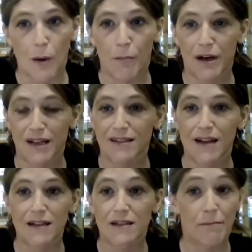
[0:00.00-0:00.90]
but it's
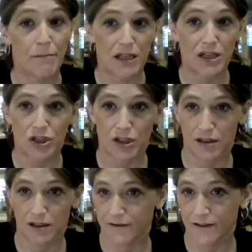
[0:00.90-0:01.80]
not diminishing
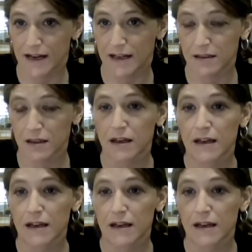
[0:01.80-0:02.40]
the effect.